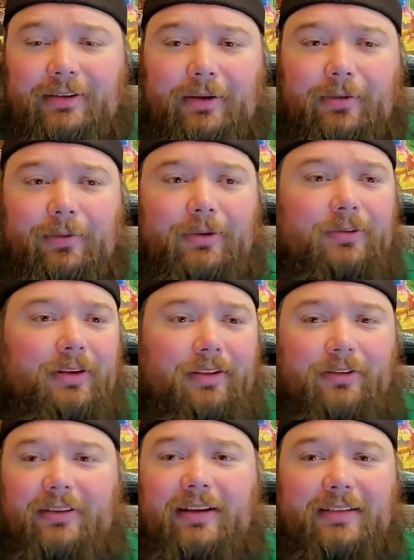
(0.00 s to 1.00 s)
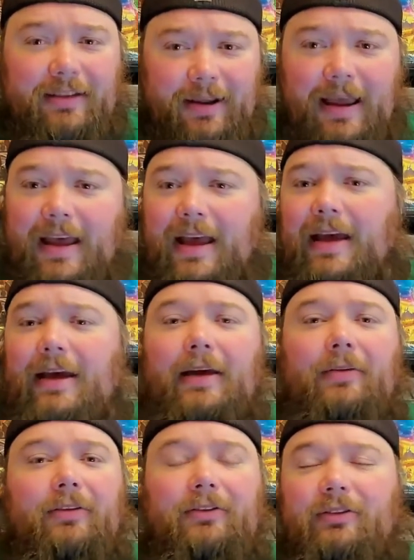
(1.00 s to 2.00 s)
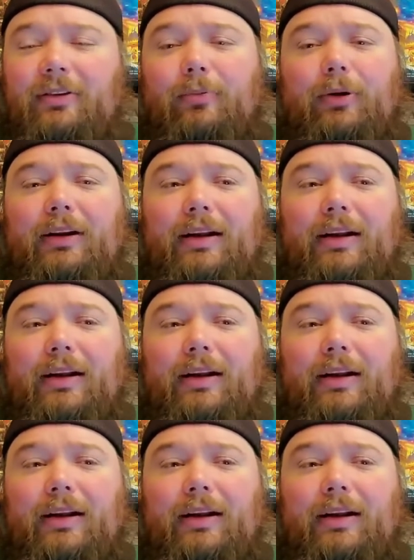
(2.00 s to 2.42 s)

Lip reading: There's other sets that there's someone